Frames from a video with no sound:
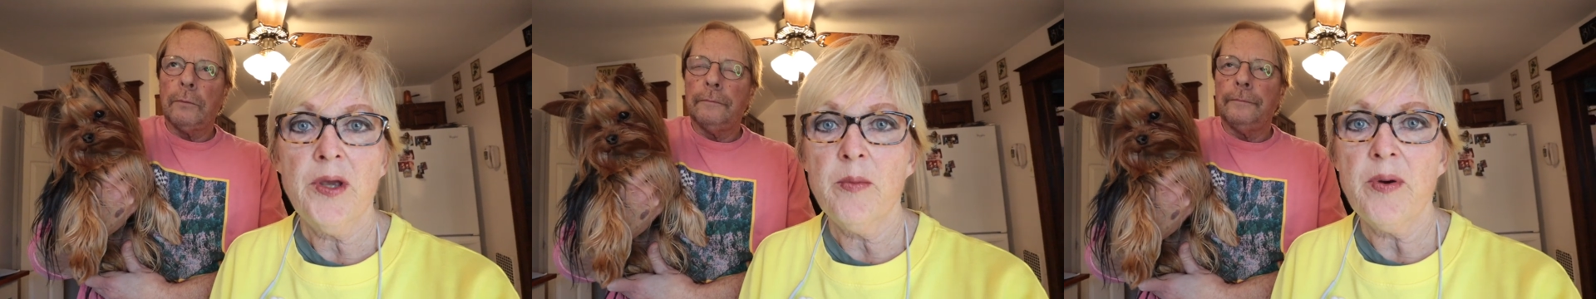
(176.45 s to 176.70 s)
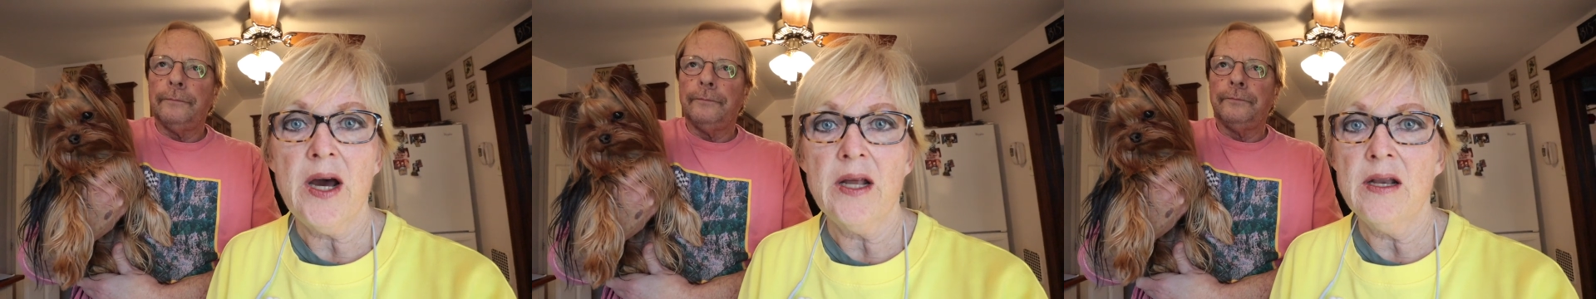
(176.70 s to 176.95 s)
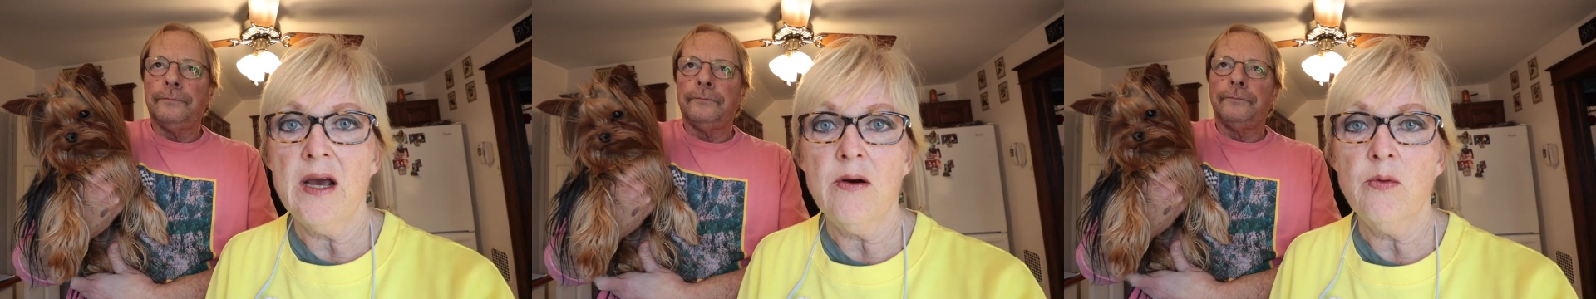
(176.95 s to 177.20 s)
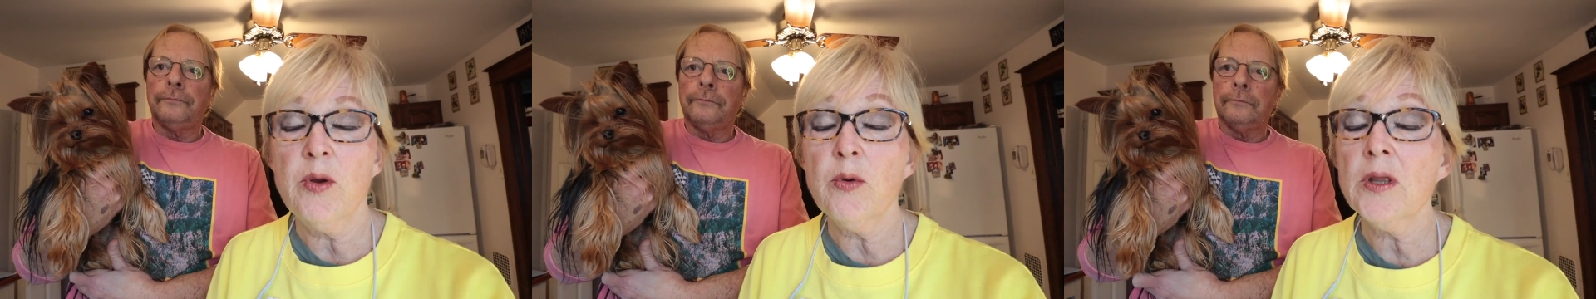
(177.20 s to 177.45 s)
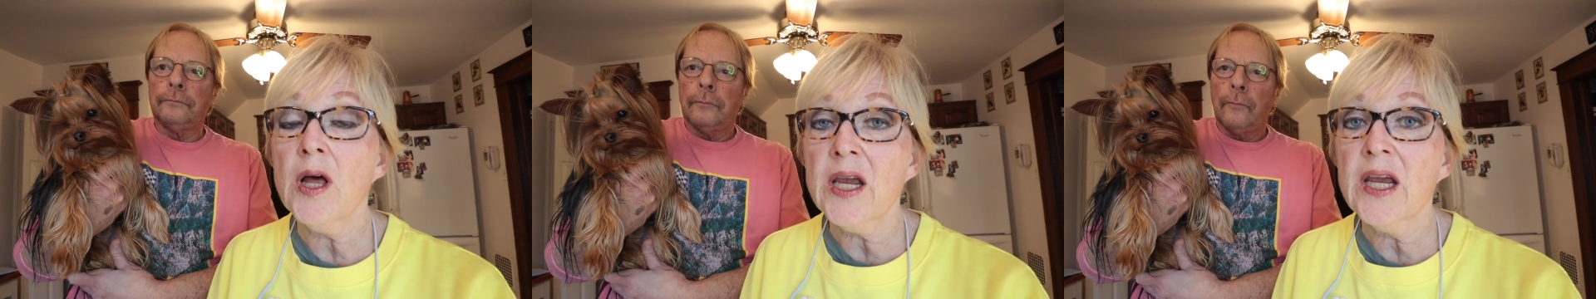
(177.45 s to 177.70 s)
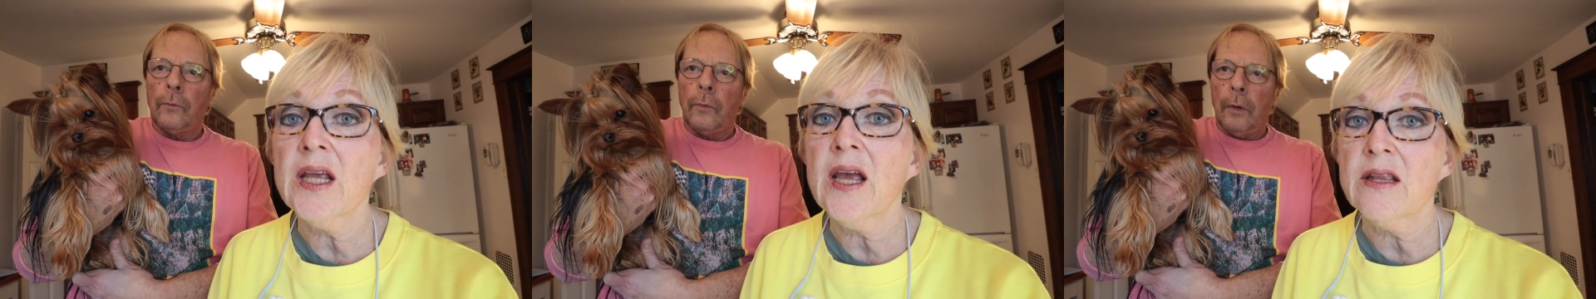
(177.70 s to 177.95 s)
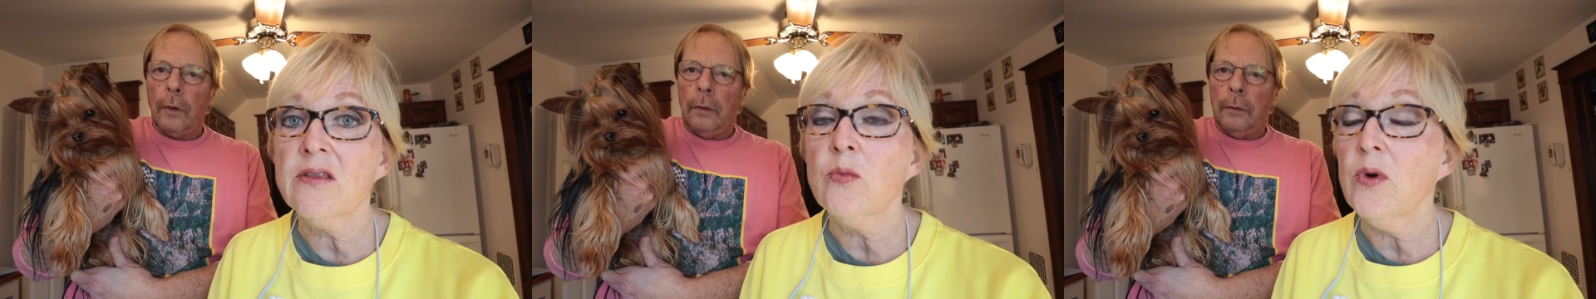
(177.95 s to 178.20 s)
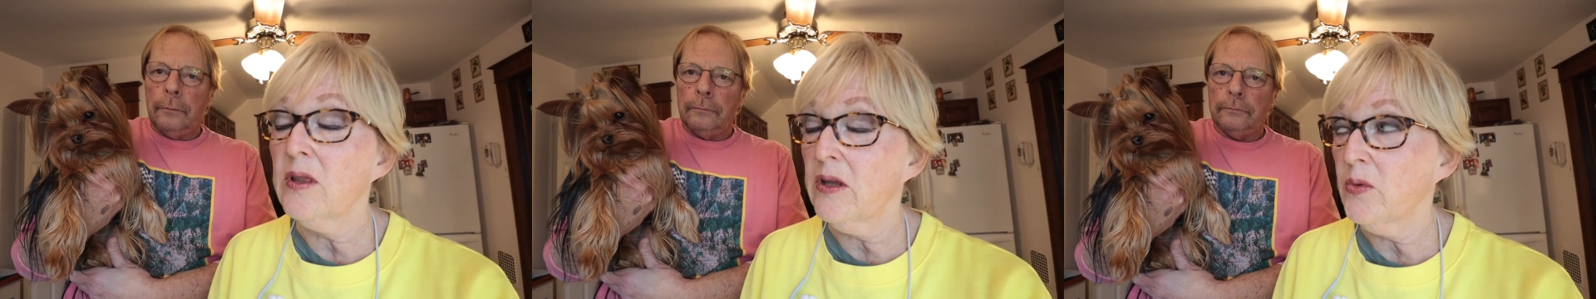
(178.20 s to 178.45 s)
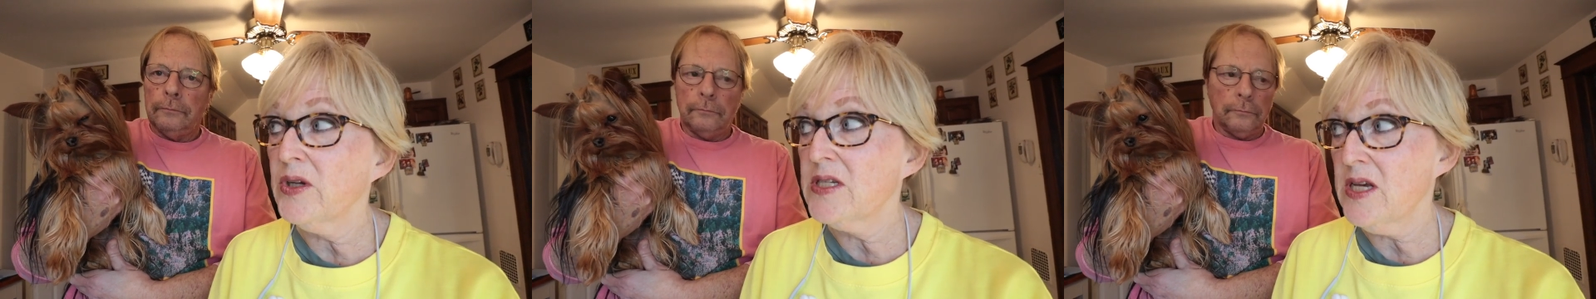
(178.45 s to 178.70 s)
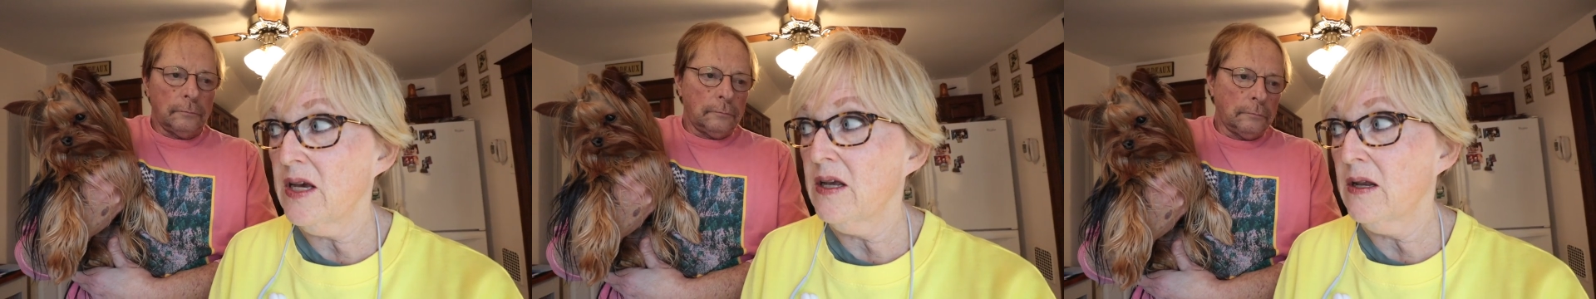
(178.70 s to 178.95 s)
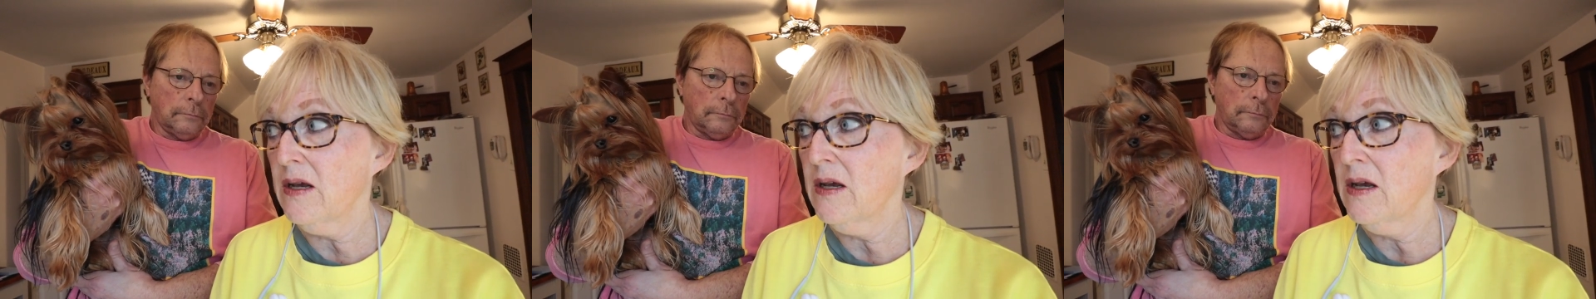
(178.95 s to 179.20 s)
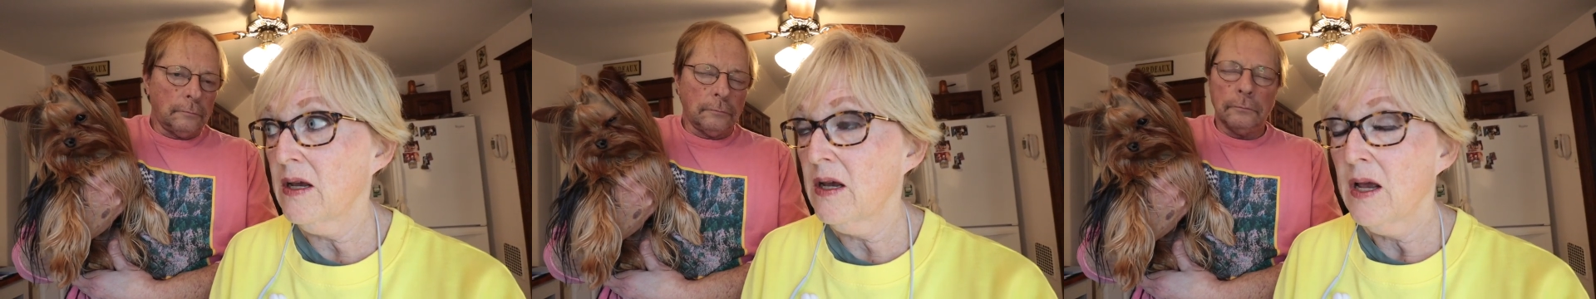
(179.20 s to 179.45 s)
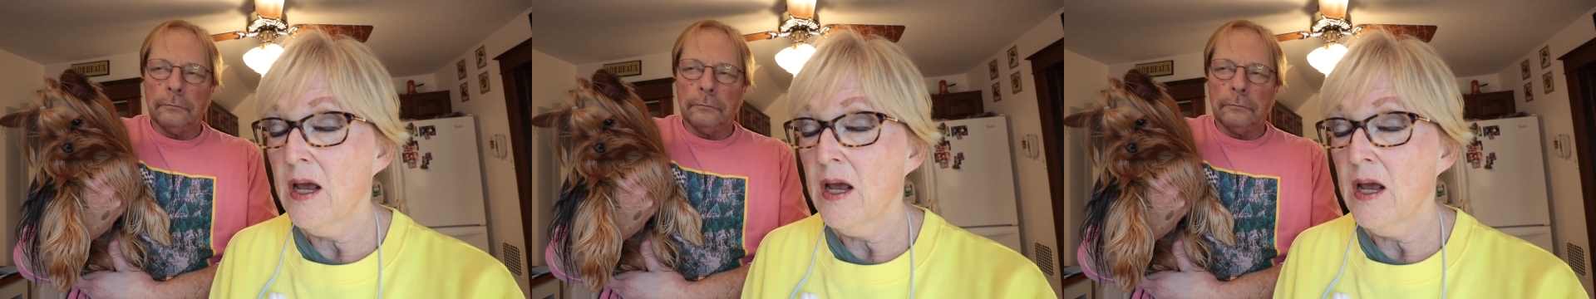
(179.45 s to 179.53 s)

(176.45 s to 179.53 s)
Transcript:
Speaker 1: Peapod now. We were lucky to get the one that we did. Mm.